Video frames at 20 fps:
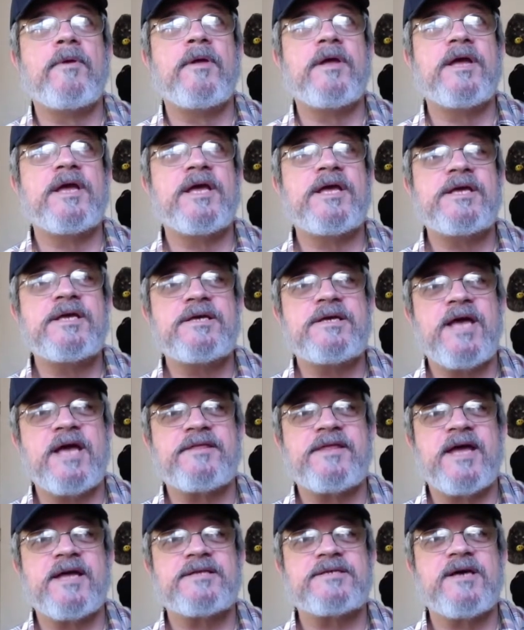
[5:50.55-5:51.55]
he
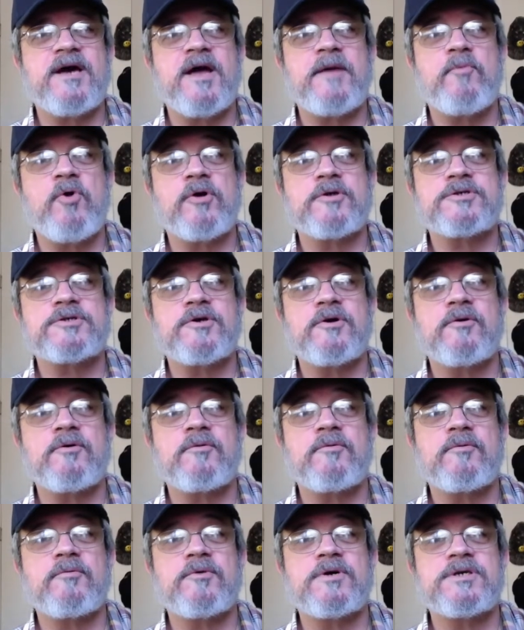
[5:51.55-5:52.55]
at that time
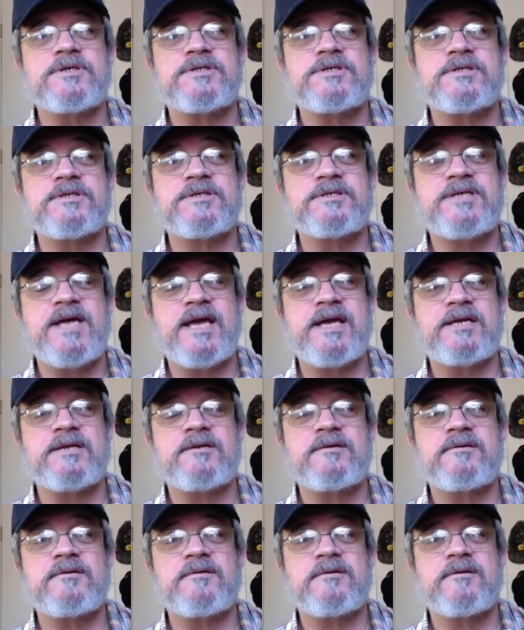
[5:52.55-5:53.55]
also was
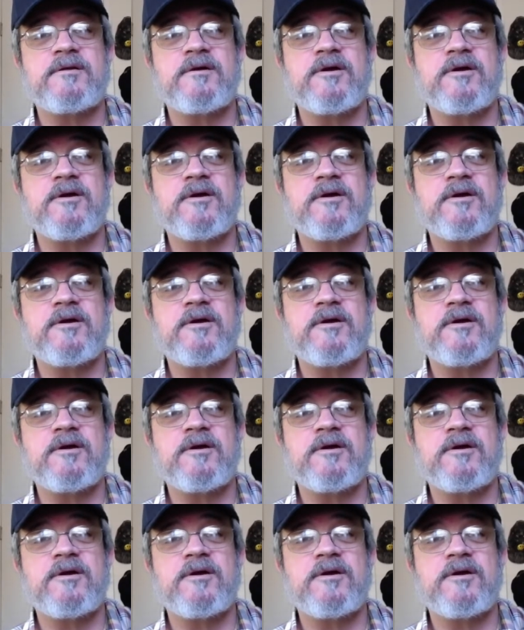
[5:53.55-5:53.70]
dating